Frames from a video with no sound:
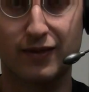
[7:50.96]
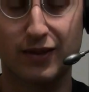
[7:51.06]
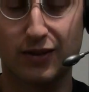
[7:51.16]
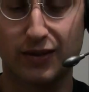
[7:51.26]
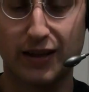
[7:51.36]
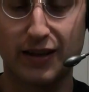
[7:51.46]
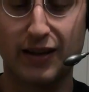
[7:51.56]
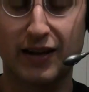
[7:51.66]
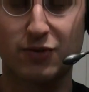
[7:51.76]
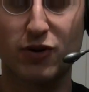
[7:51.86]
to tell you
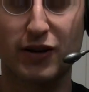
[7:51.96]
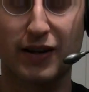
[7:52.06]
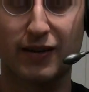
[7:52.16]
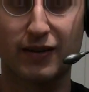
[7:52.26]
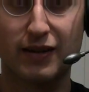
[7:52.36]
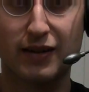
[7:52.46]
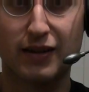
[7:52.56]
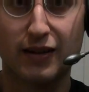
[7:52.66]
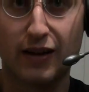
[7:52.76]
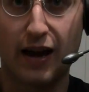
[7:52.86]
that it's working.
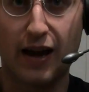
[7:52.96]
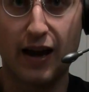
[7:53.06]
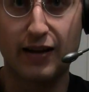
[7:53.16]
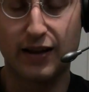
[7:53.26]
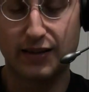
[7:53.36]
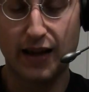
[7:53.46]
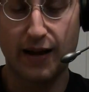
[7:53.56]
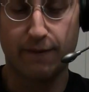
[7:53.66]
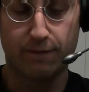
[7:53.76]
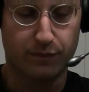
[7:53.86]
And that's
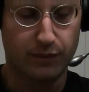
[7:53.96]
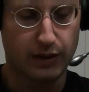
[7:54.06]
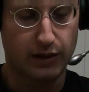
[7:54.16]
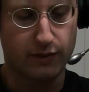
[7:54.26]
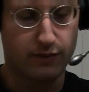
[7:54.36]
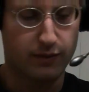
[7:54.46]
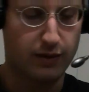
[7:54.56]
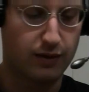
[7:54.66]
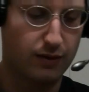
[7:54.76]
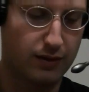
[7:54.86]
that.
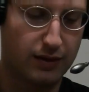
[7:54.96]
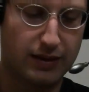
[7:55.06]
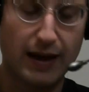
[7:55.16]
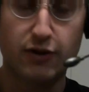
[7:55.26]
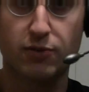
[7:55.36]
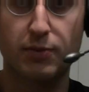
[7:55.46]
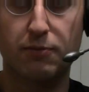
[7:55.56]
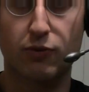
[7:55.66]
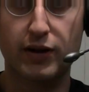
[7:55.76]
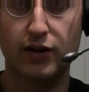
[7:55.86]
The sound should be
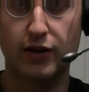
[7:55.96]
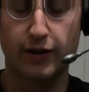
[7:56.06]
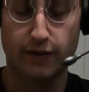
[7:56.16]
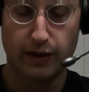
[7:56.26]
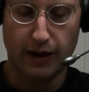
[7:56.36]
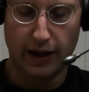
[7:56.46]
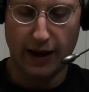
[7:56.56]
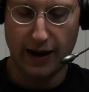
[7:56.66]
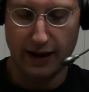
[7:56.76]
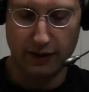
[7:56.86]
pretty good,
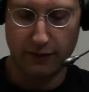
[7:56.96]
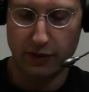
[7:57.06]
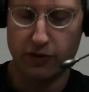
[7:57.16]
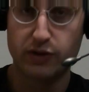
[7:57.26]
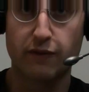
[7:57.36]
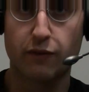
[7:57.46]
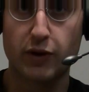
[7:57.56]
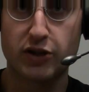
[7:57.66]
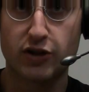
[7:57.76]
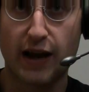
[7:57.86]
and if you're using
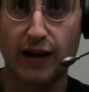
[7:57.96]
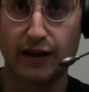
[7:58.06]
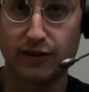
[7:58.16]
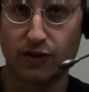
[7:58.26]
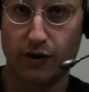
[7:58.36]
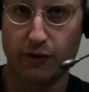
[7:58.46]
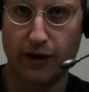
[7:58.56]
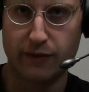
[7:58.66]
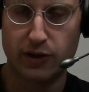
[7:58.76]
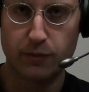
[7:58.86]
voice chat in
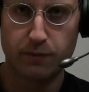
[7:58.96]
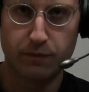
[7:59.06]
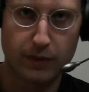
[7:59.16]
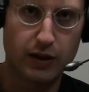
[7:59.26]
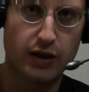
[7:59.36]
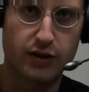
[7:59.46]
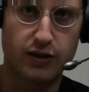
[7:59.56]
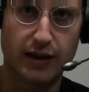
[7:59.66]
StarCraft 2, it should